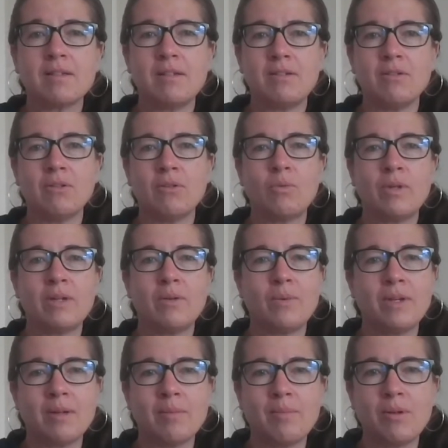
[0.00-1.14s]
you know,
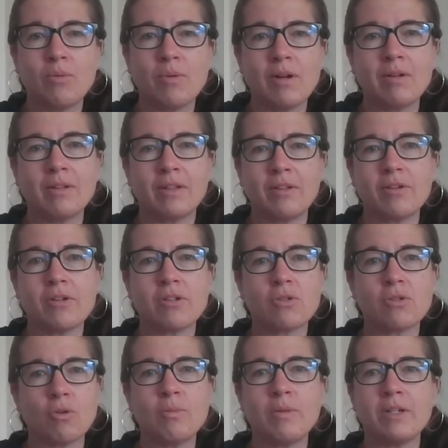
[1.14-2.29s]
we can be real that there is
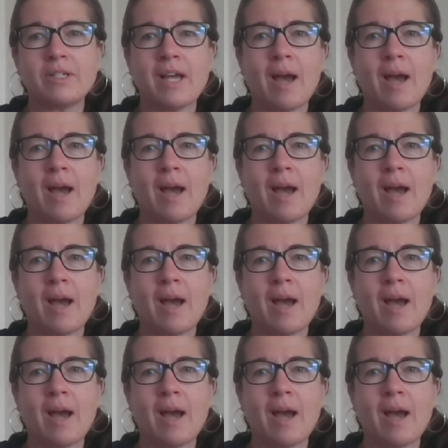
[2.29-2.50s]
so much